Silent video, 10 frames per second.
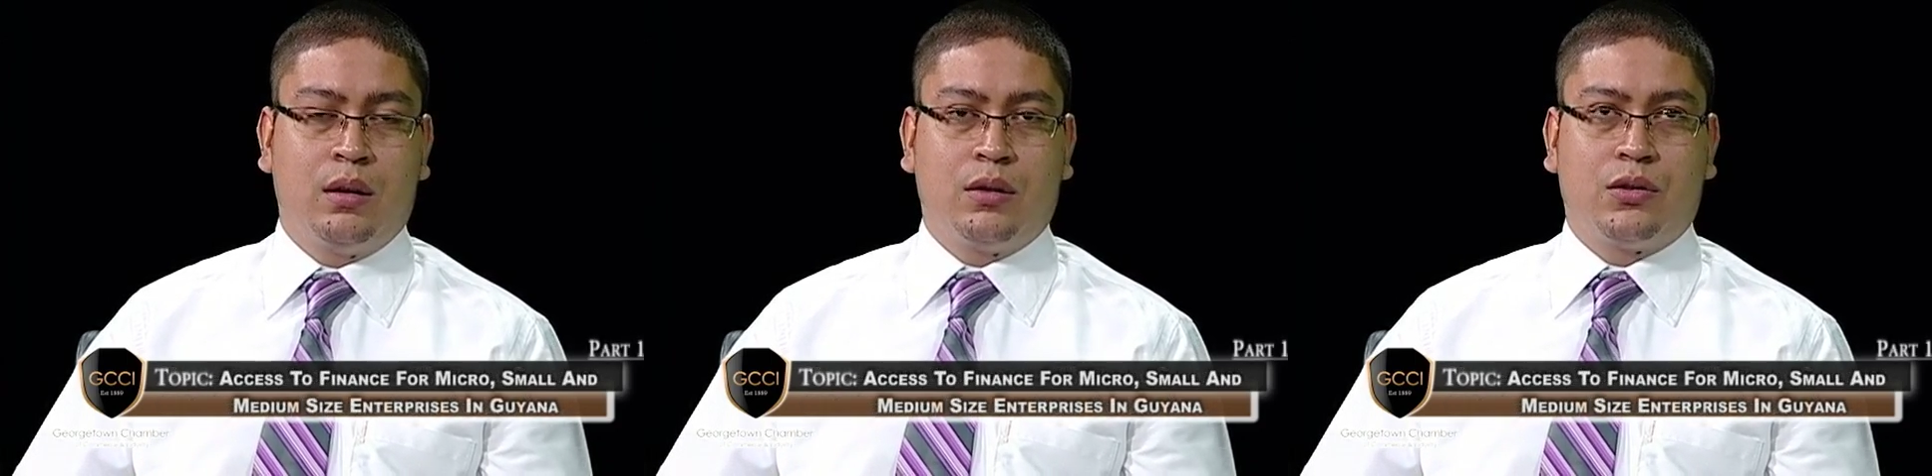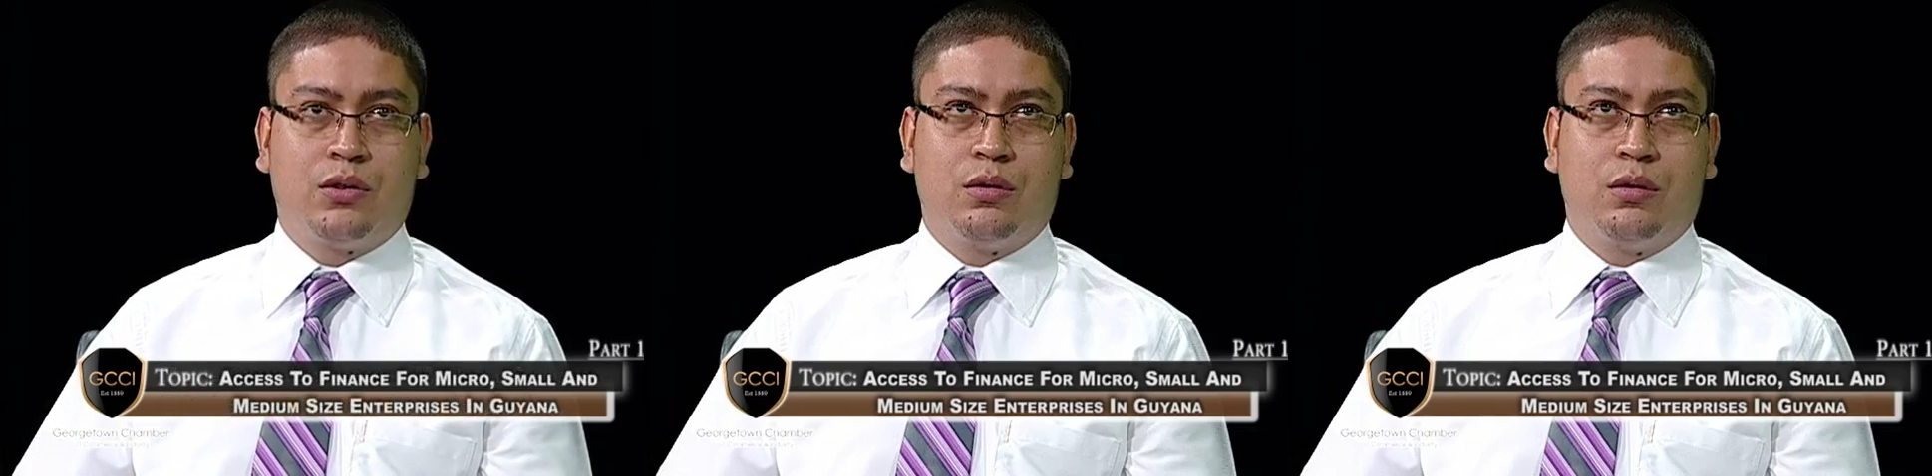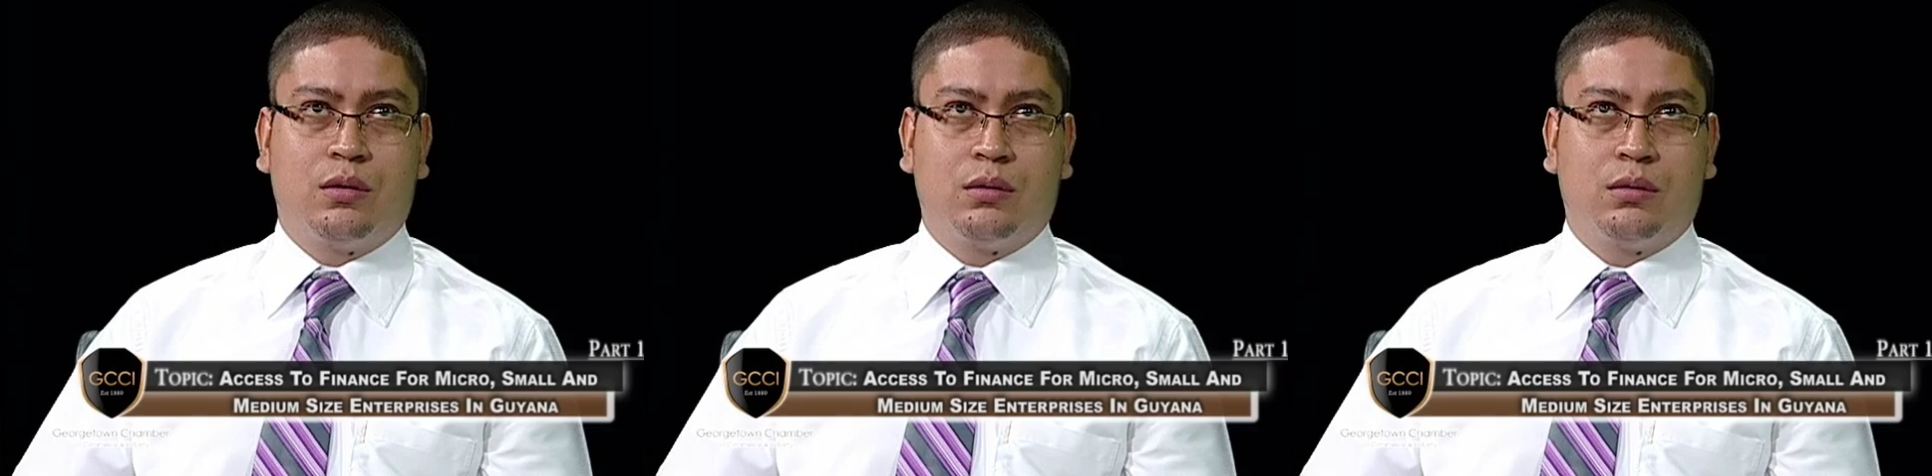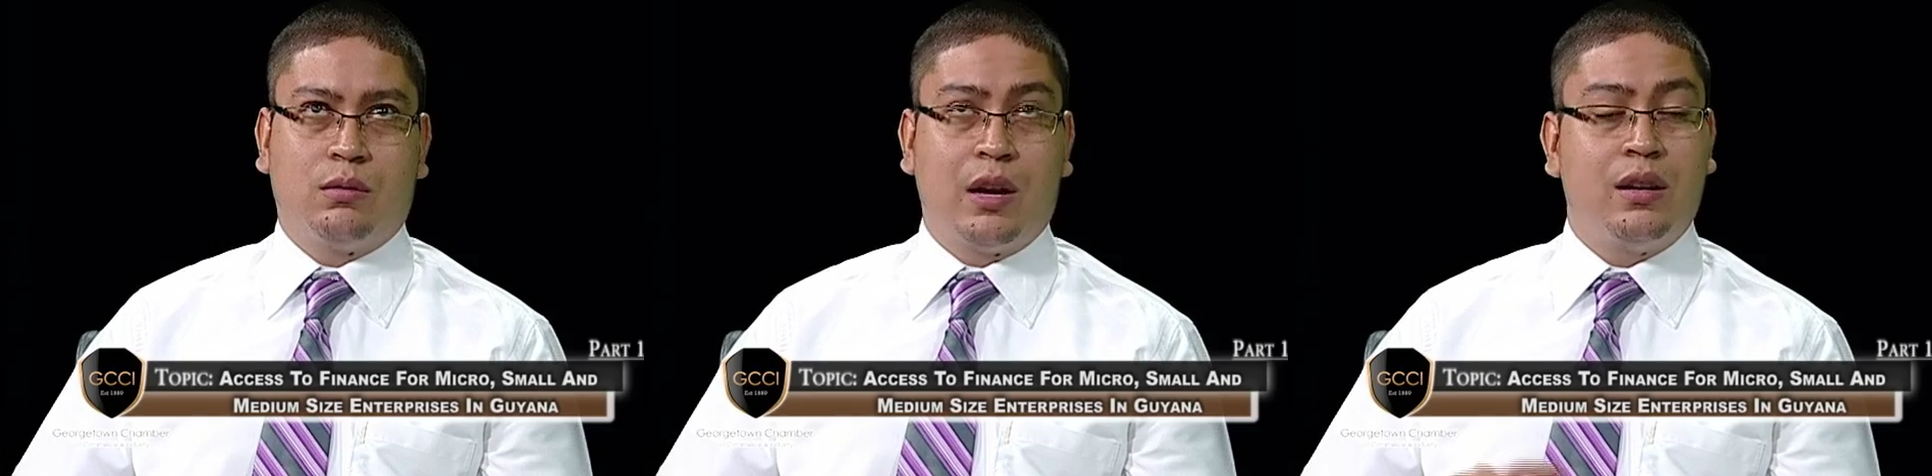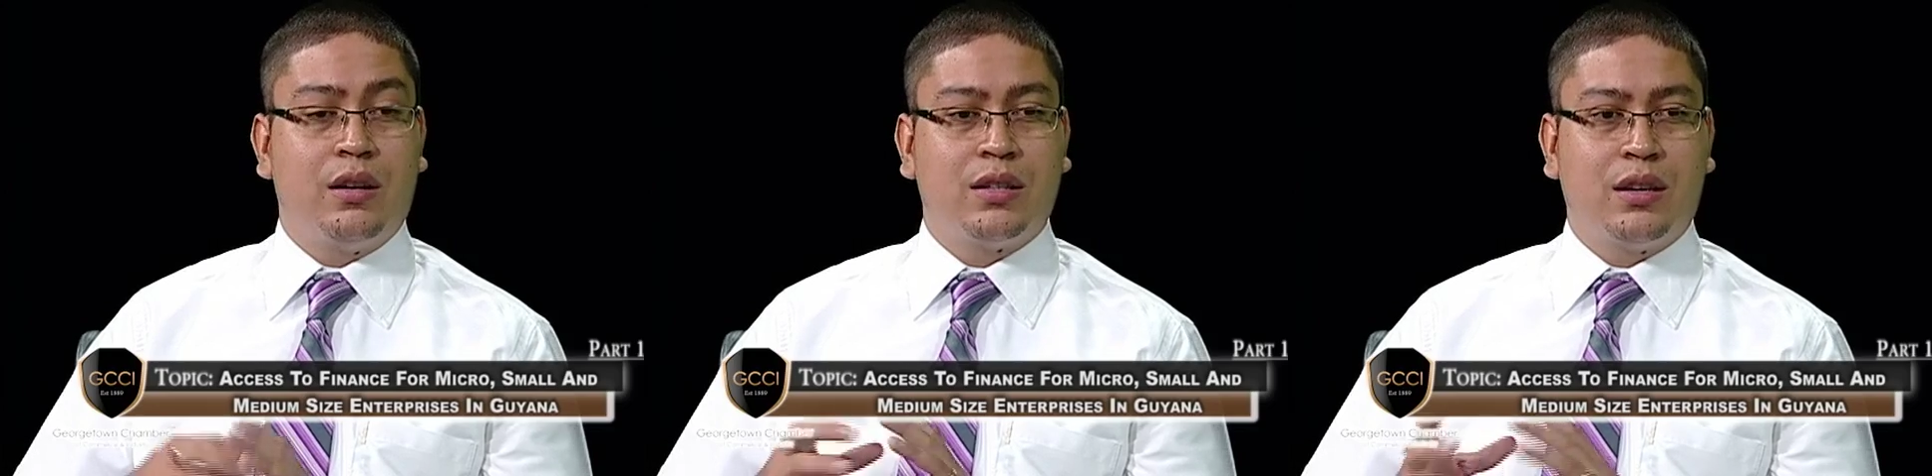So while
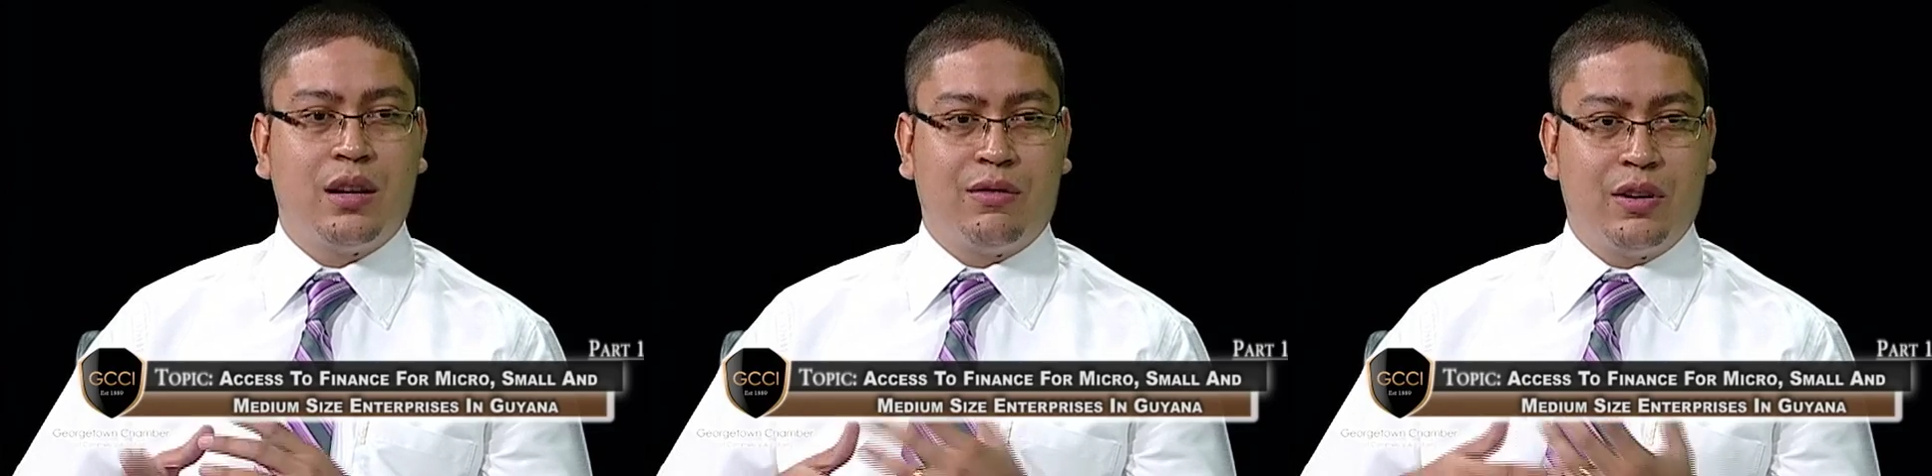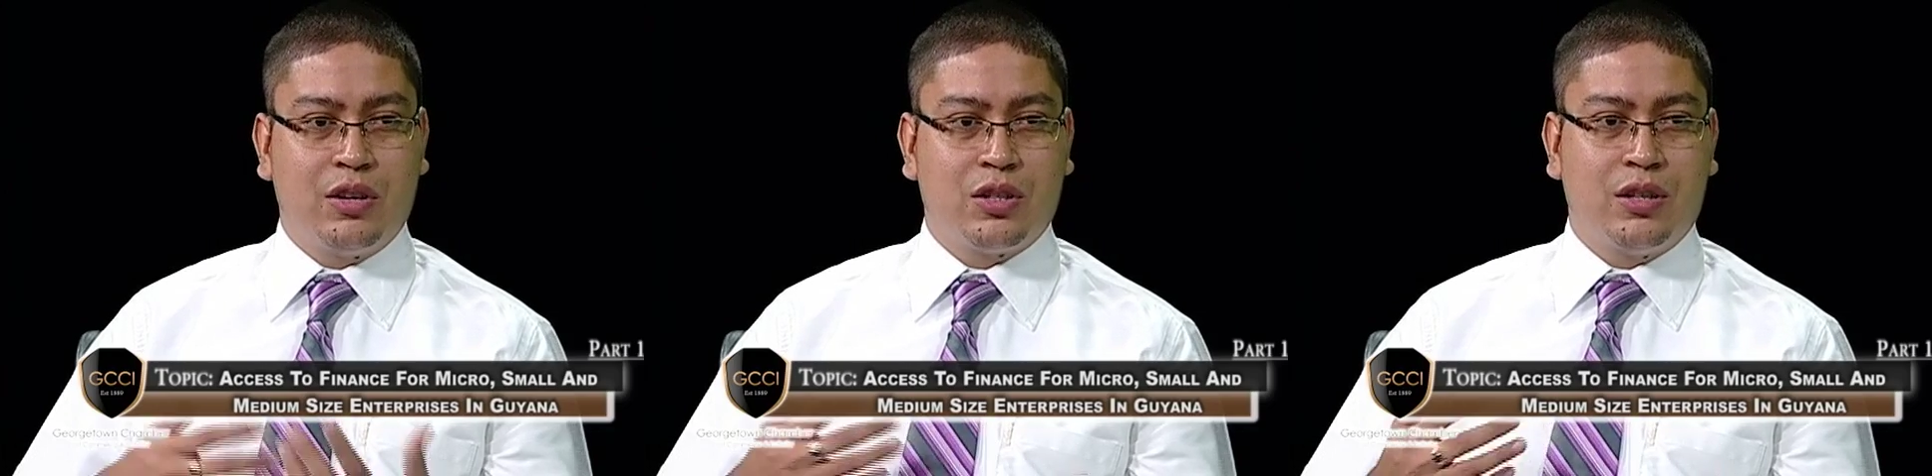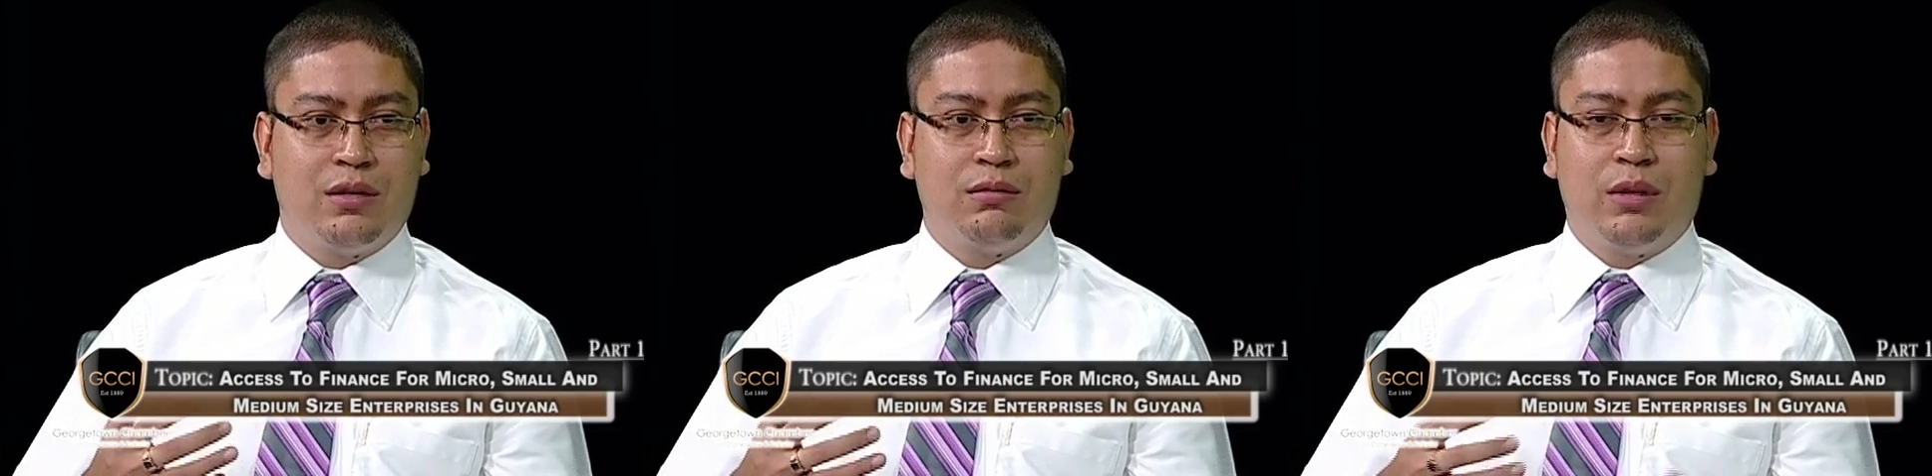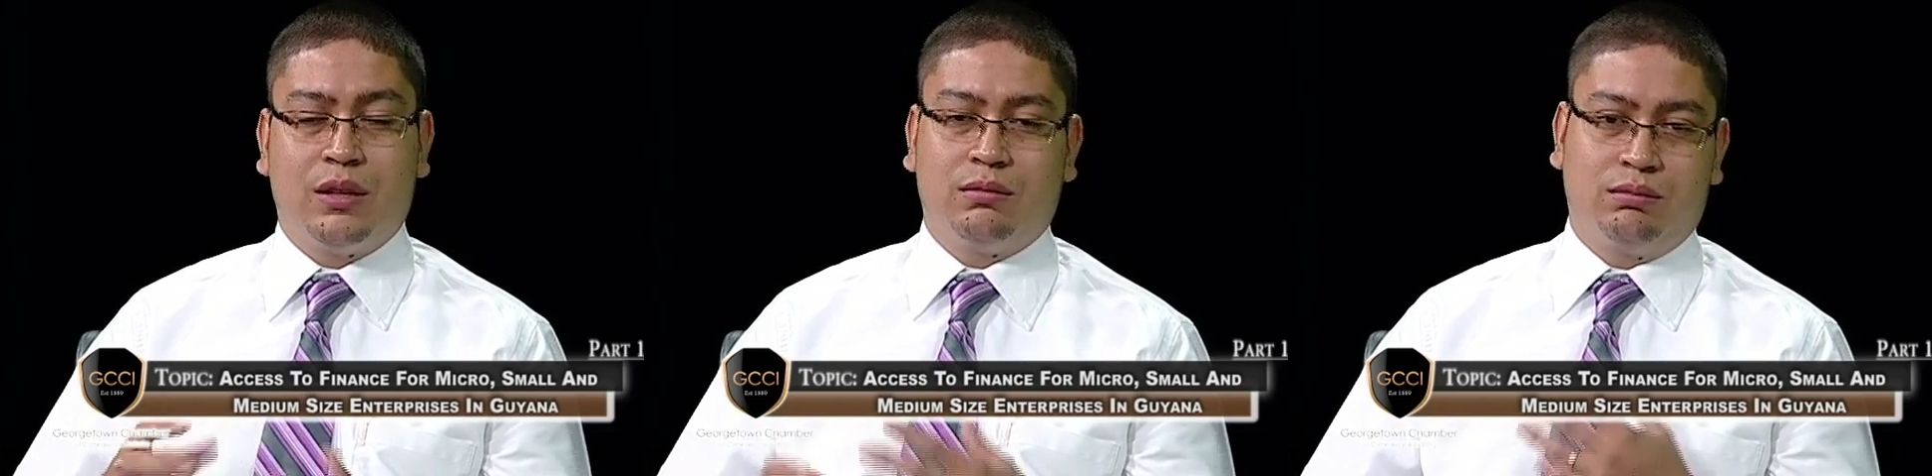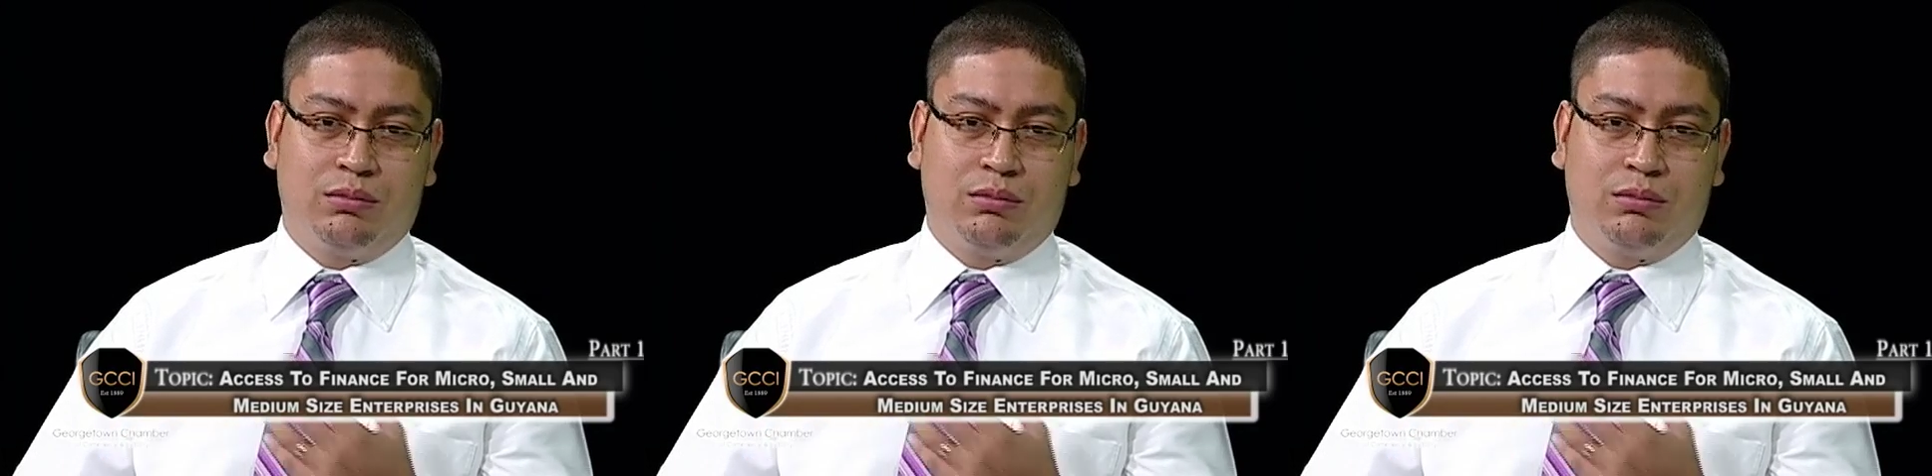there is a definition, well,